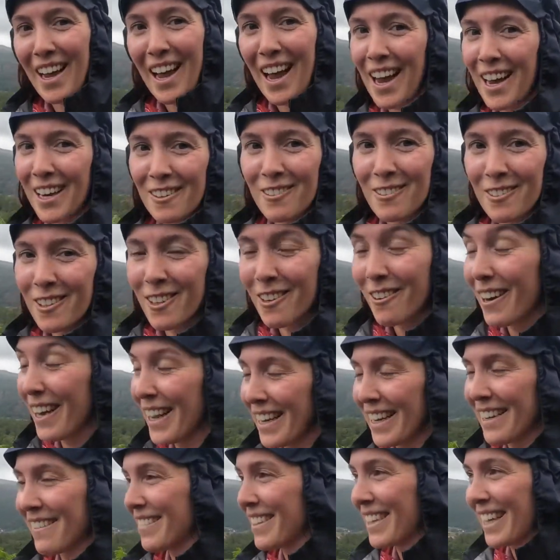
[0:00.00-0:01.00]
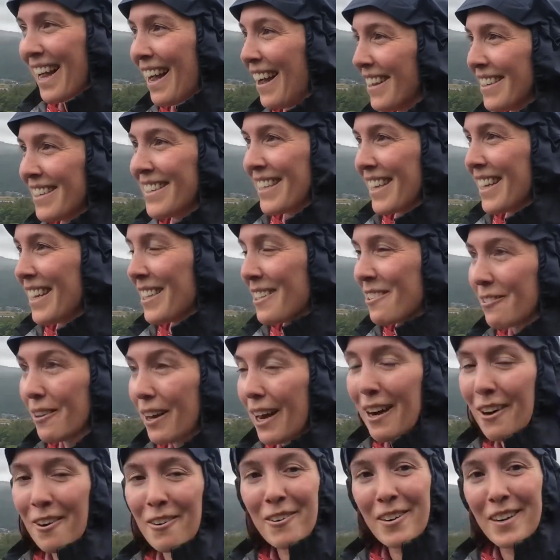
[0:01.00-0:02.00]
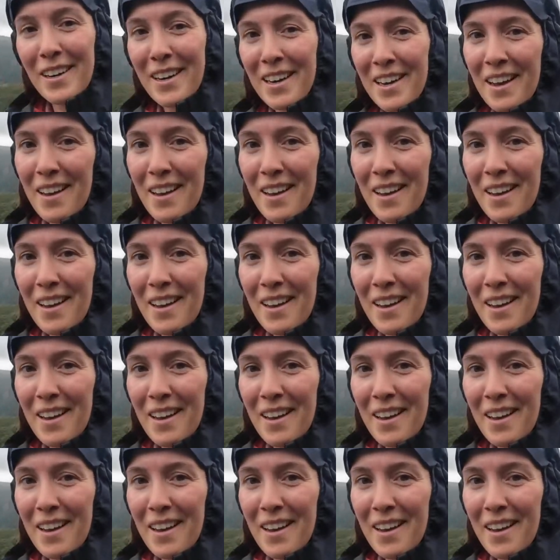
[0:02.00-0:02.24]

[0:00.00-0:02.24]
I don't know, I can't tell you how